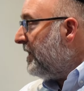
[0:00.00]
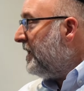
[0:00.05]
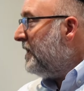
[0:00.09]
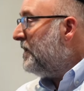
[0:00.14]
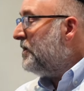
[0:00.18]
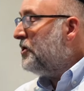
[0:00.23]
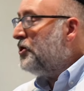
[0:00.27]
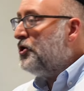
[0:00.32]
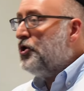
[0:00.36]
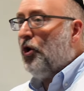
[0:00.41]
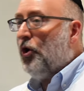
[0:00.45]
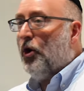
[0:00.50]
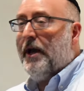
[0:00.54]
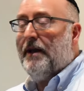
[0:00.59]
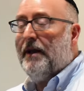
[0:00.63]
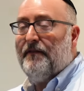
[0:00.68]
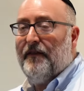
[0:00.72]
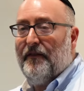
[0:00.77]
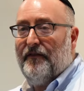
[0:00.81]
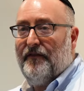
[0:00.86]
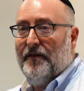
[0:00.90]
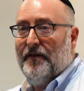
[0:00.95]
in the joy
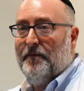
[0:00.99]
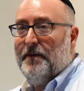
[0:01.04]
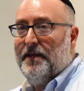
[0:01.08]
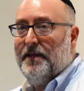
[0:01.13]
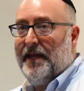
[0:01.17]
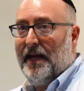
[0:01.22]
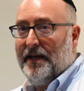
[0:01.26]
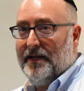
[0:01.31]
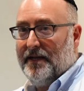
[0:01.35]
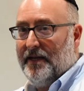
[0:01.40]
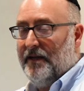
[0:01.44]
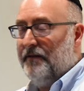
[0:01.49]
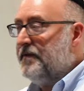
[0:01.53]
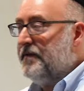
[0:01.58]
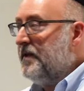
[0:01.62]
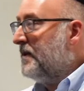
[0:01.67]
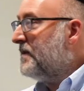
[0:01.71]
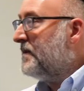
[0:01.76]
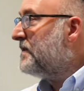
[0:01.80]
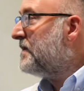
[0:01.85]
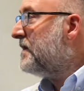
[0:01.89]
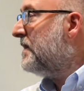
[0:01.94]
and fulfillment that it gives
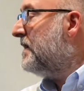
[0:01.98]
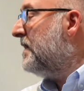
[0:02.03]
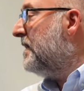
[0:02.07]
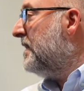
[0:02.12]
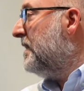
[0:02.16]
us.